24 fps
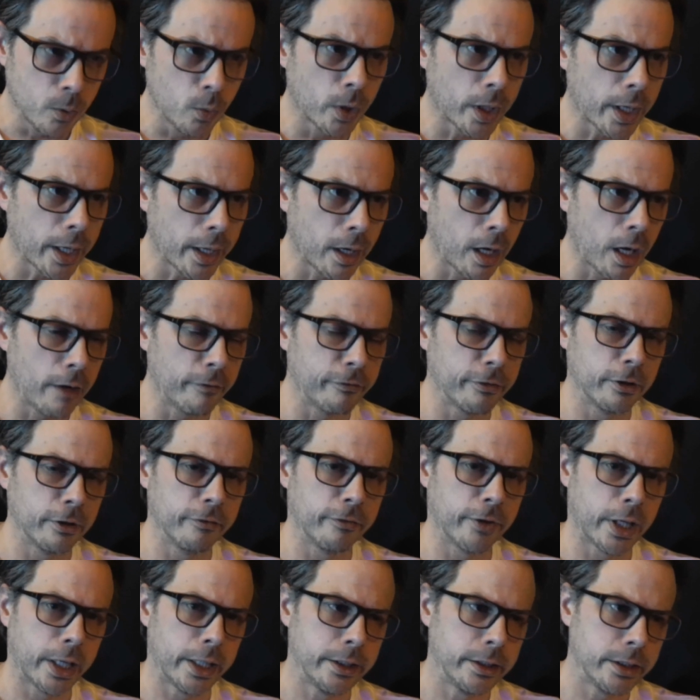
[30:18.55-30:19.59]
what I
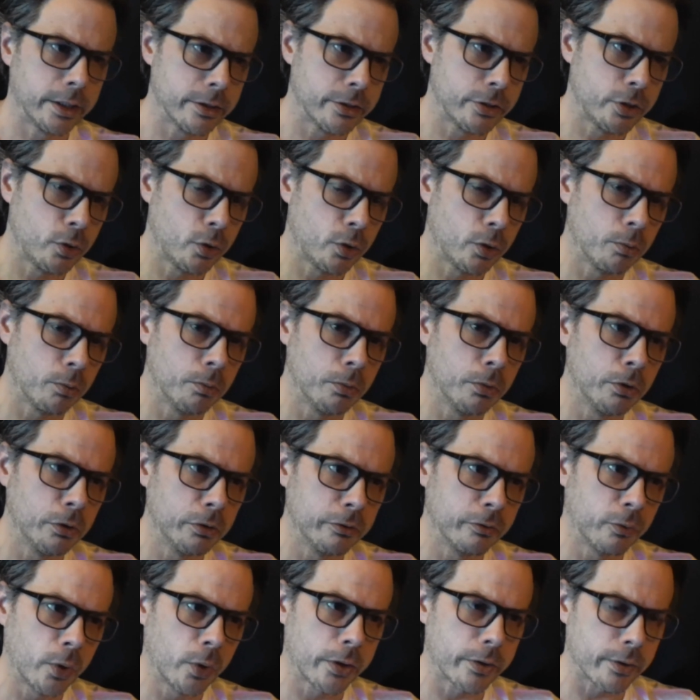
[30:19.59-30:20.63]
often find is you can
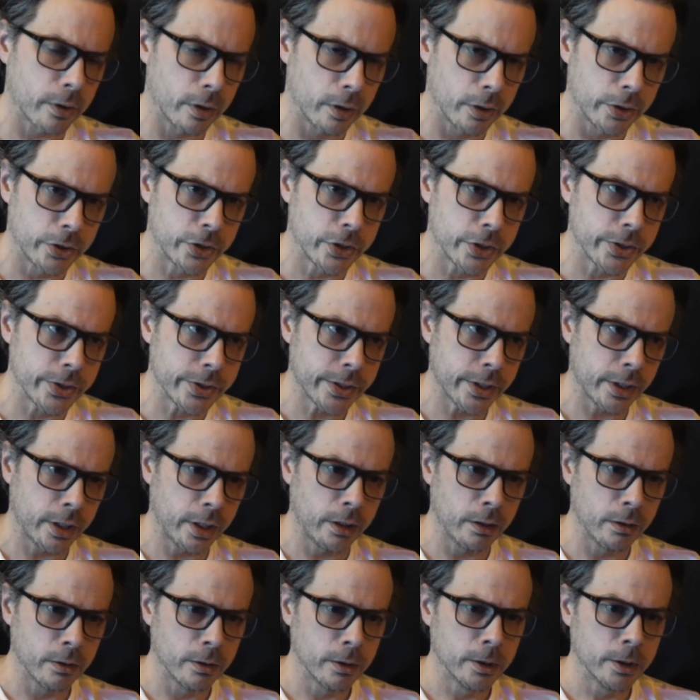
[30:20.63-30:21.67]
move with
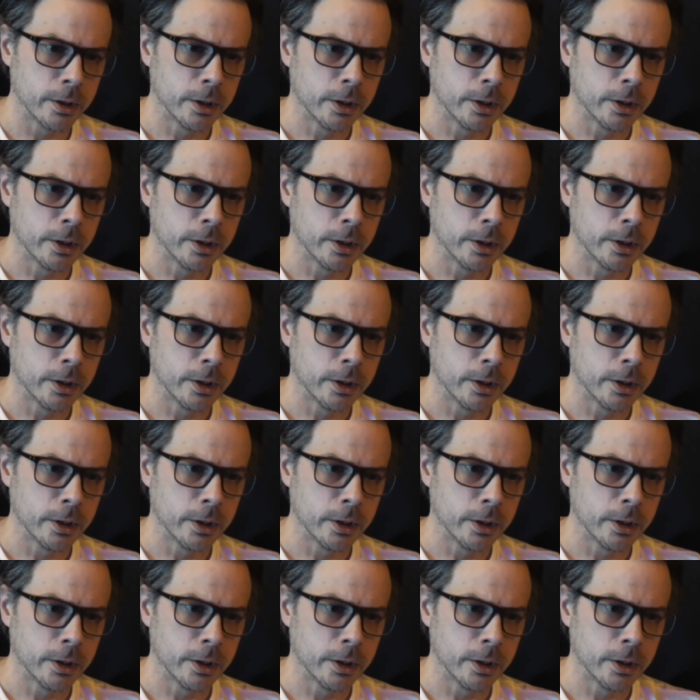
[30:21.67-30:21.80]
urgency,